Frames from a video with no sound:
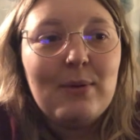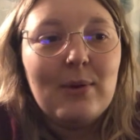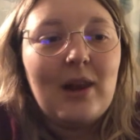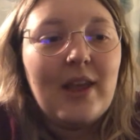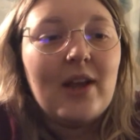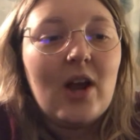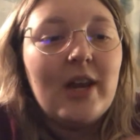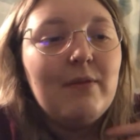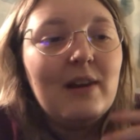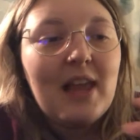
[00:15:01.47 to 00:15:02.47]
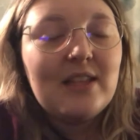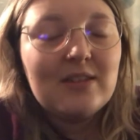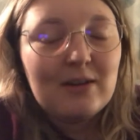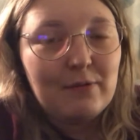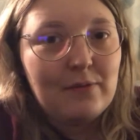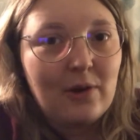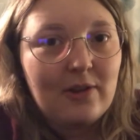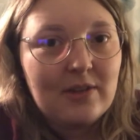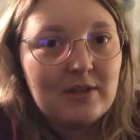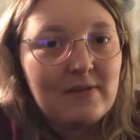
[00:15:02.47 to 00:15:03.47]
we were, like, kind of led to
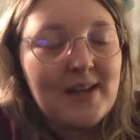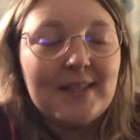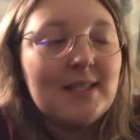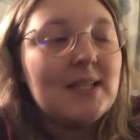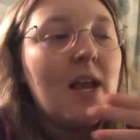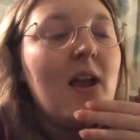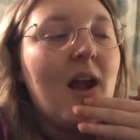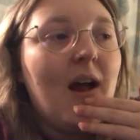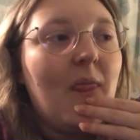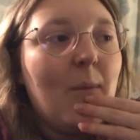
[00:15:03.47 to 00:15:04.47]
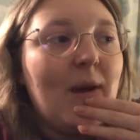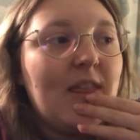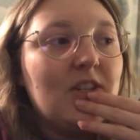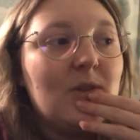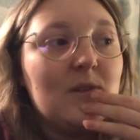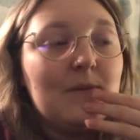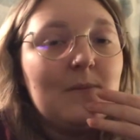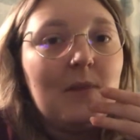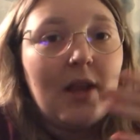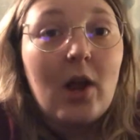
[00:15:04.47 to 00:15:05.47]
follow the defense and the way that she was,
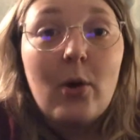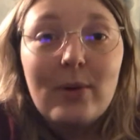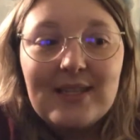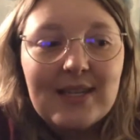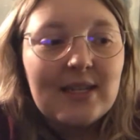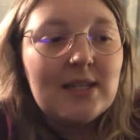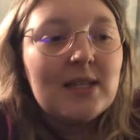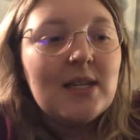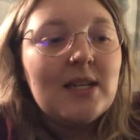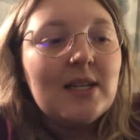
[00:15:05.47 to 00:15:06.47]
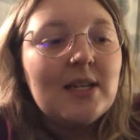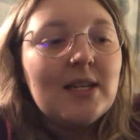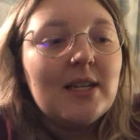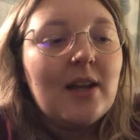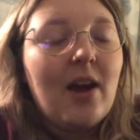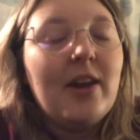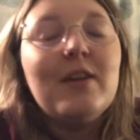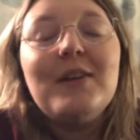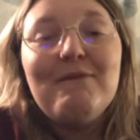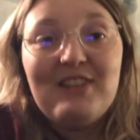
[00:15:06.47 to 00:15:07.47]
like, acquitted kind of
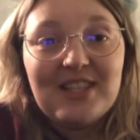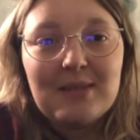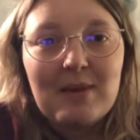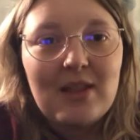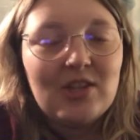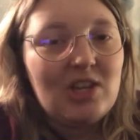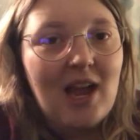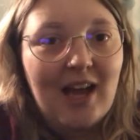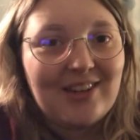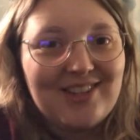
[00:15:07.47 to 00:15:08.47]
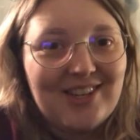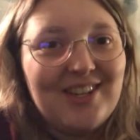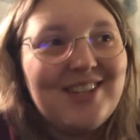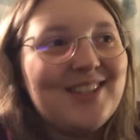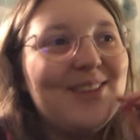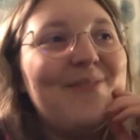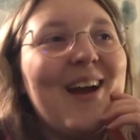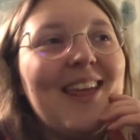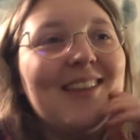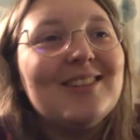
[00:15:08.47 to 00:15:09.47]
convinced me that she hadn't done it. So the
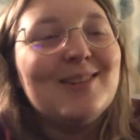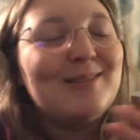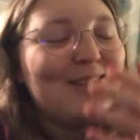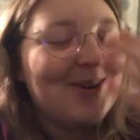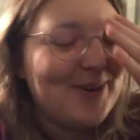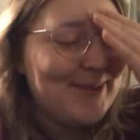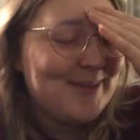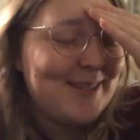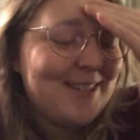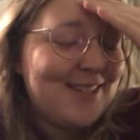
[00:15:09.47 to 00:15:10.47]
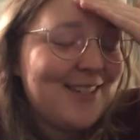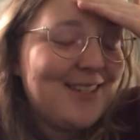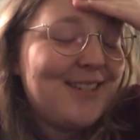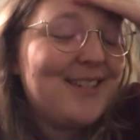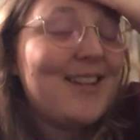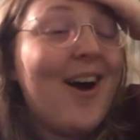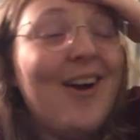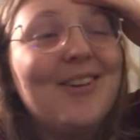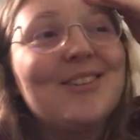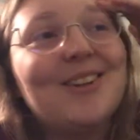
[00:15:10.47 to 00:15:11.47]
way the story was told was just
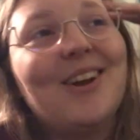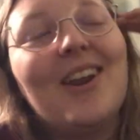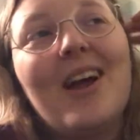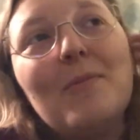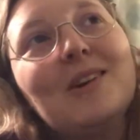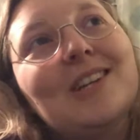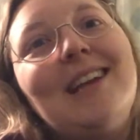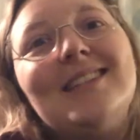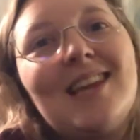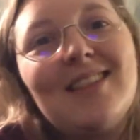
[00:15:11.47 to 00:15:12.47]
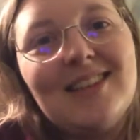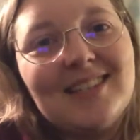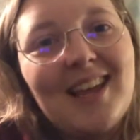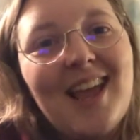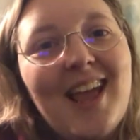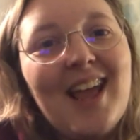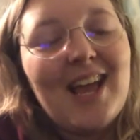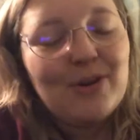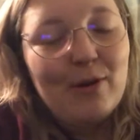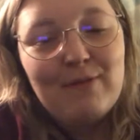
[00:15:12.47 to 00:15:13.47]
so, so good. I wish I could say this
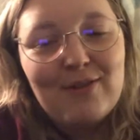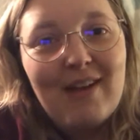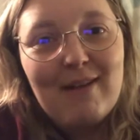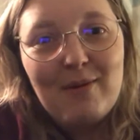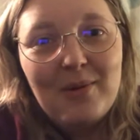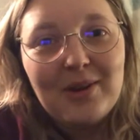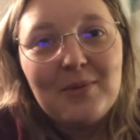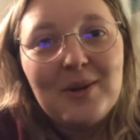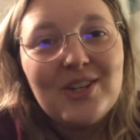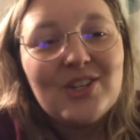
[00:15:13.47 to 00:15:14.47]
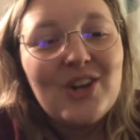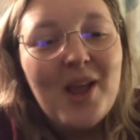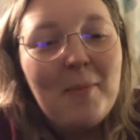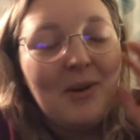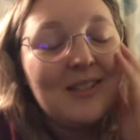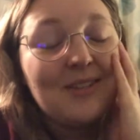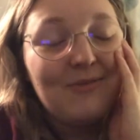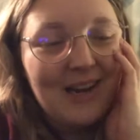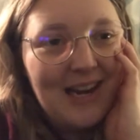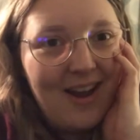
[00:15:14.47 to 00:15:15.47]
in a review that everyone could watch, because it's
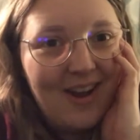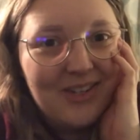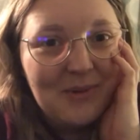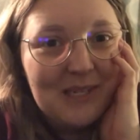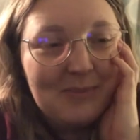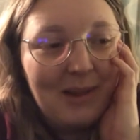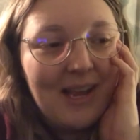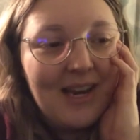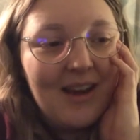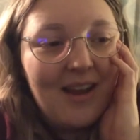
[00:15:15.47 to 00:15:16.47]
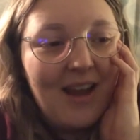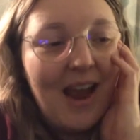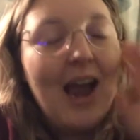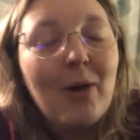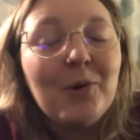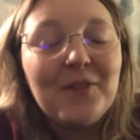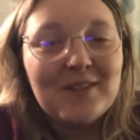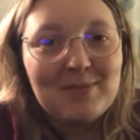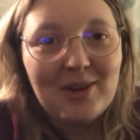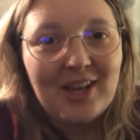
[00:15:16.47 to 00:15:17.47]
really hard to explain how good
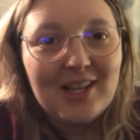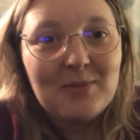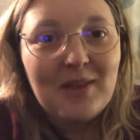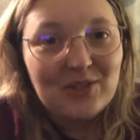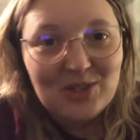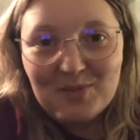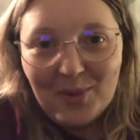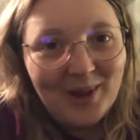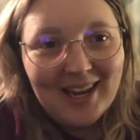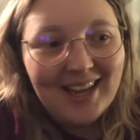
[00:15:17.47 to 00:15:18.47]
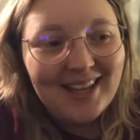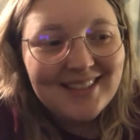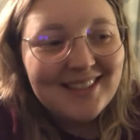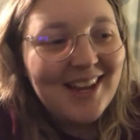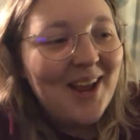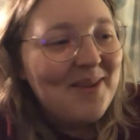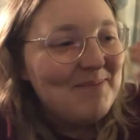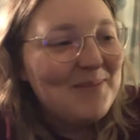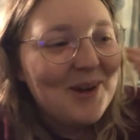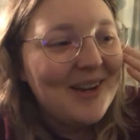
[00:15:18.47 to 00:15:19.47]
this book is without spoiling it,
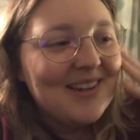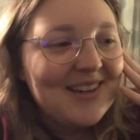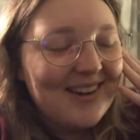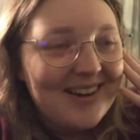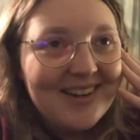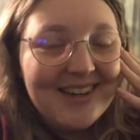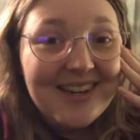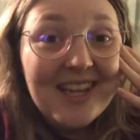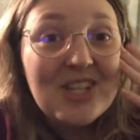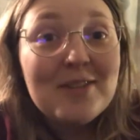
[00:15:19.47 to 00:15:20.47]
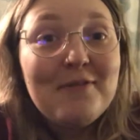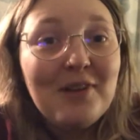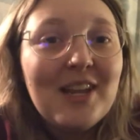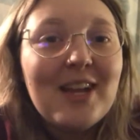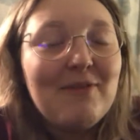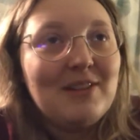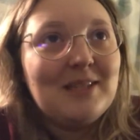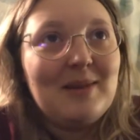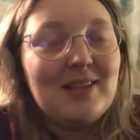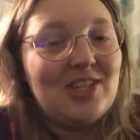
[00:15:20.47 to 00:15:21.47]
but it just fully
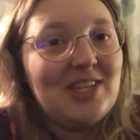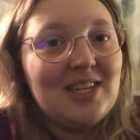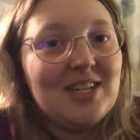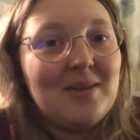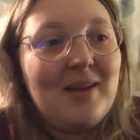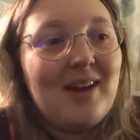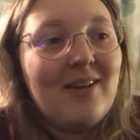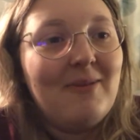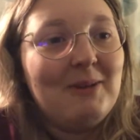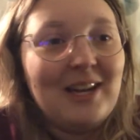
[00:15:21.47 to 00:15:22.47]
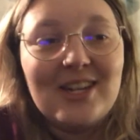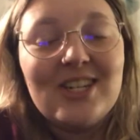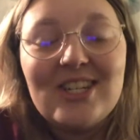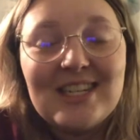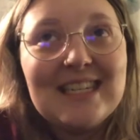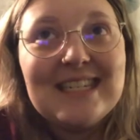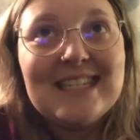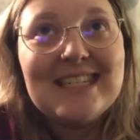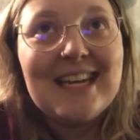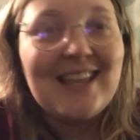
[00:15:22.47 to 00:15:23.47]
convinced me that she didn't do it when actually she did,
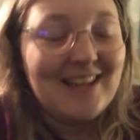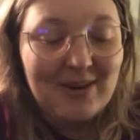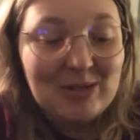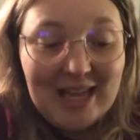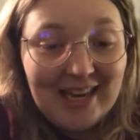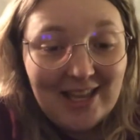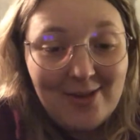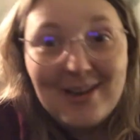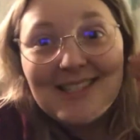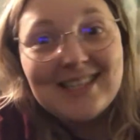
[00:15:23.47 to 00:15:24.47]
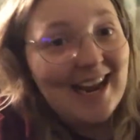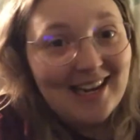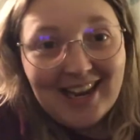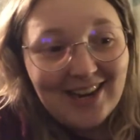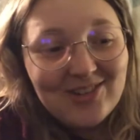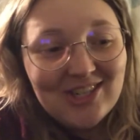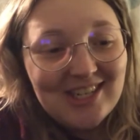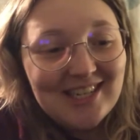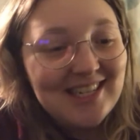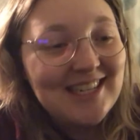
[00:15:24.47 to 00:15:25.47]
and they were telling you exactly how she
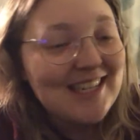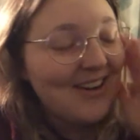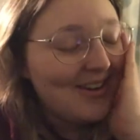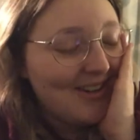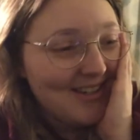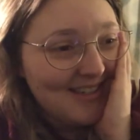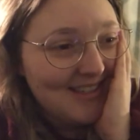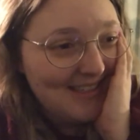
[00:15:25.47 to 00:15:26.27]
did it. Oh,